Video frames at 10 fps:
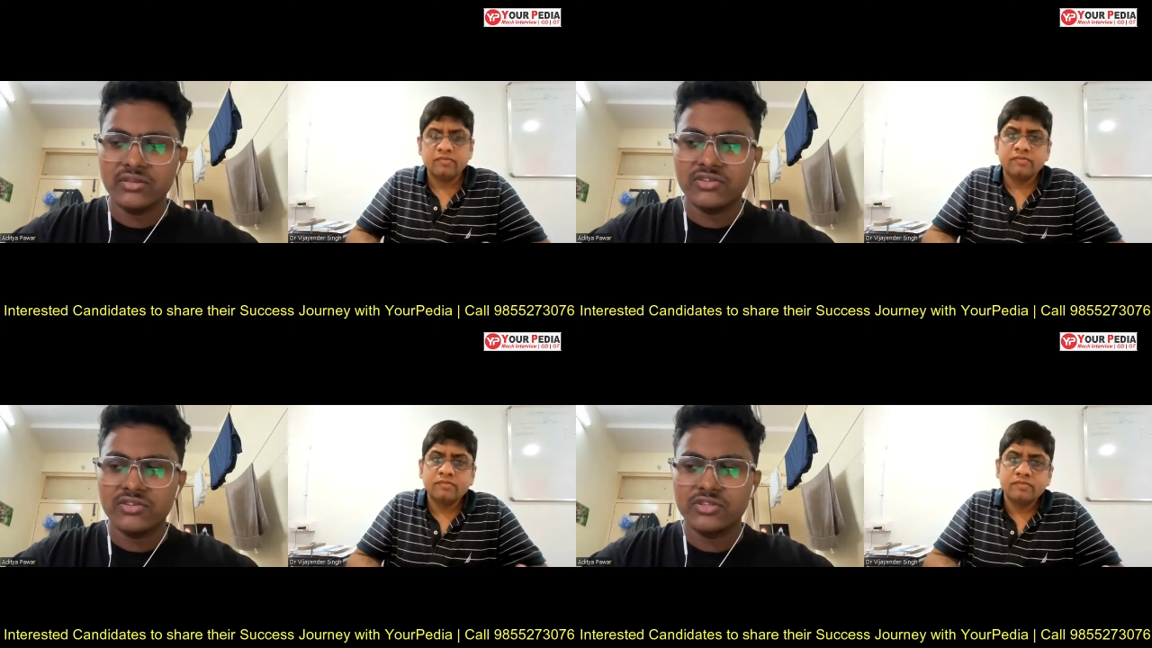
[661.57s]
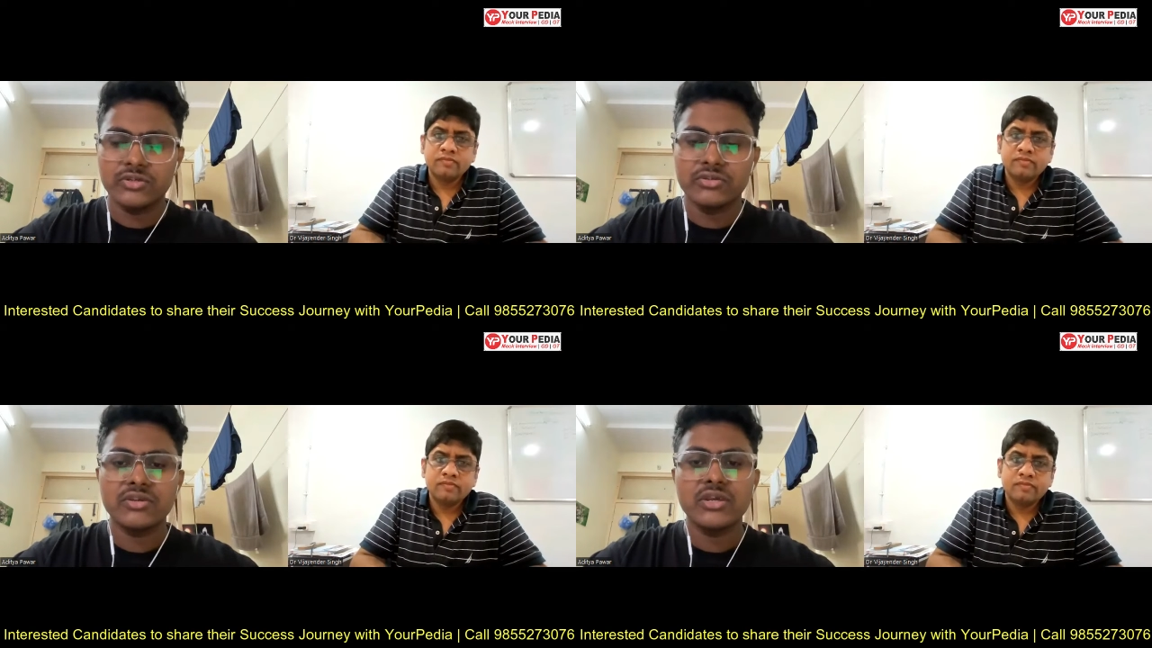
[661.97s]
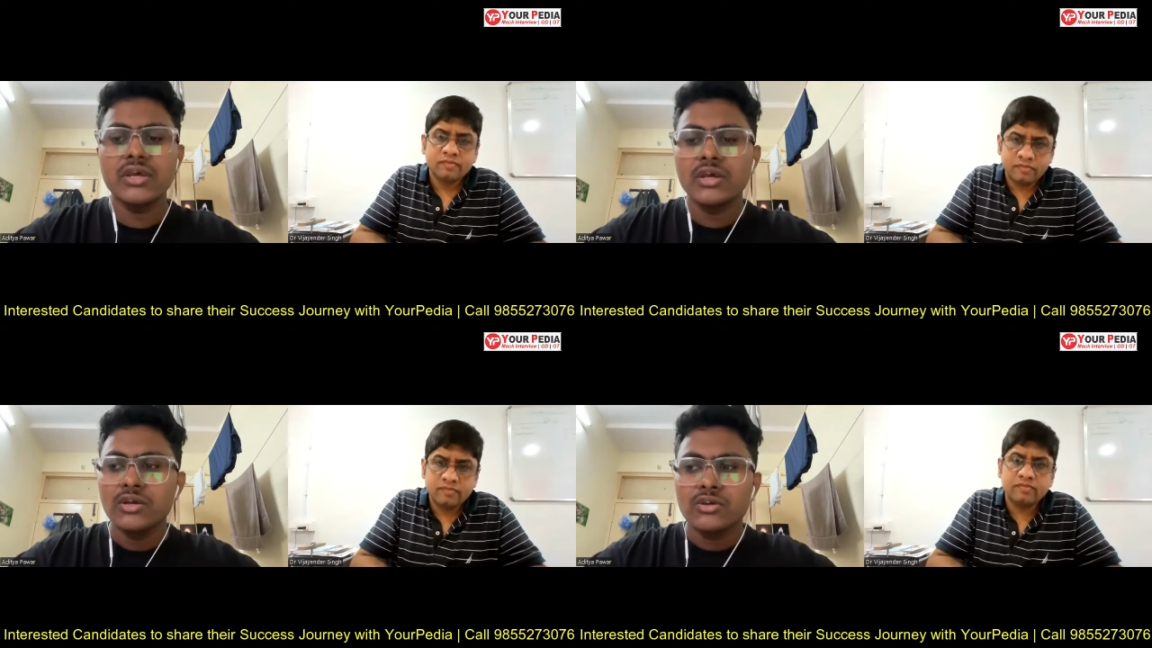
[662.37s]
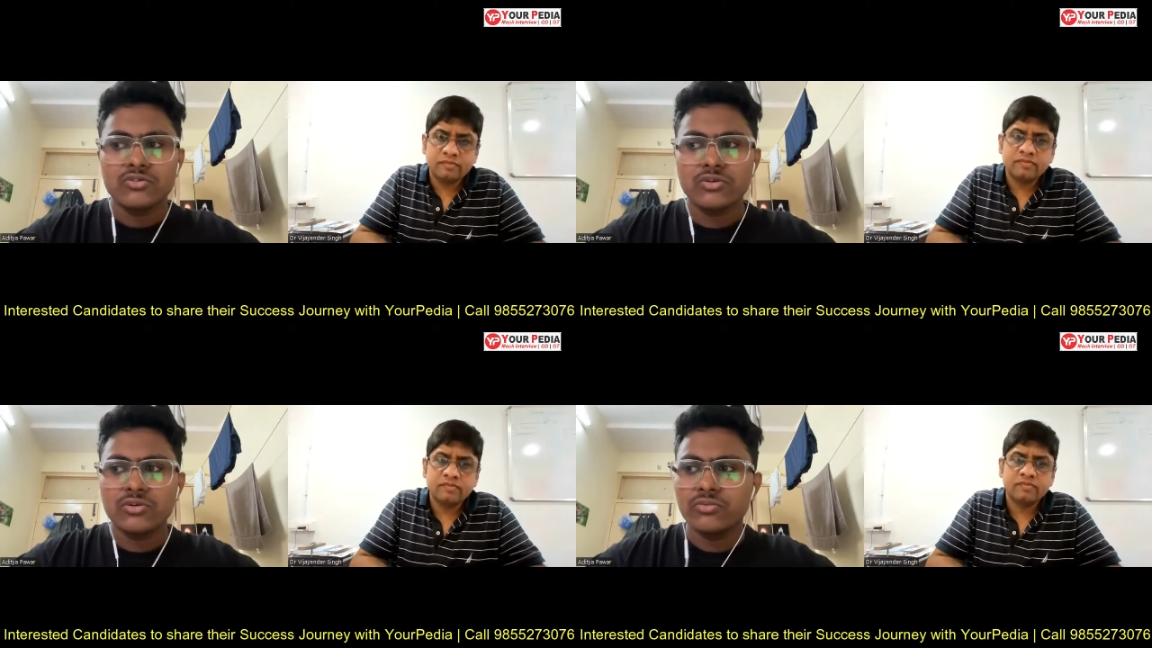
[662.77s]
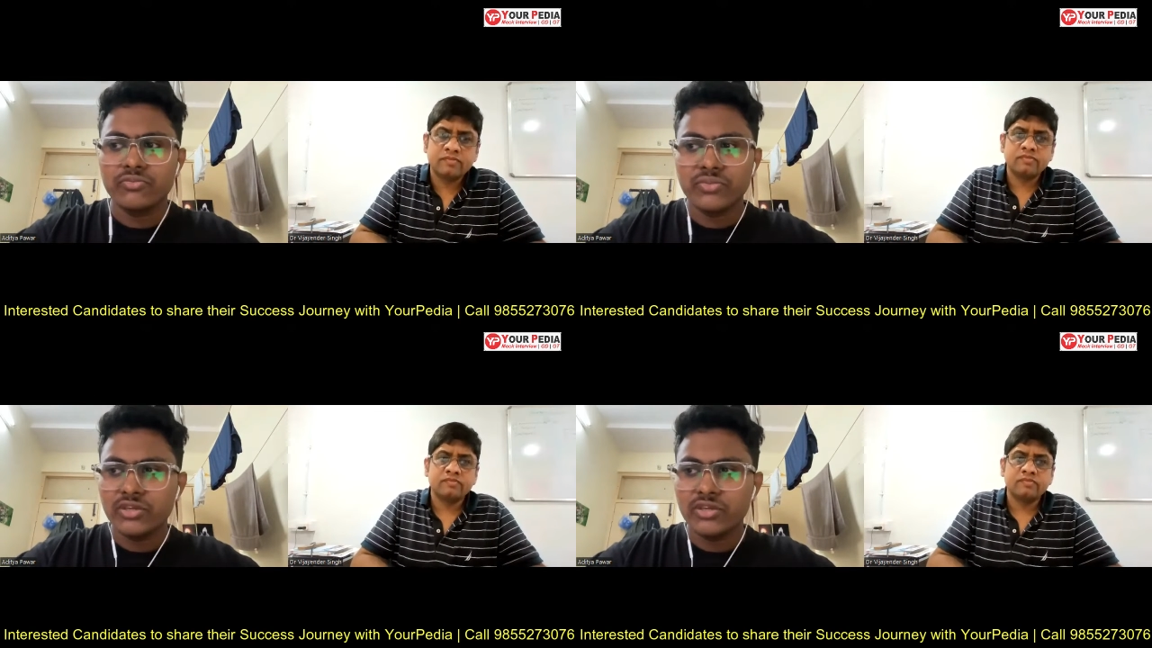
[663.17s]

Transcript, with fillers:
Speaker 1: in these institutes. So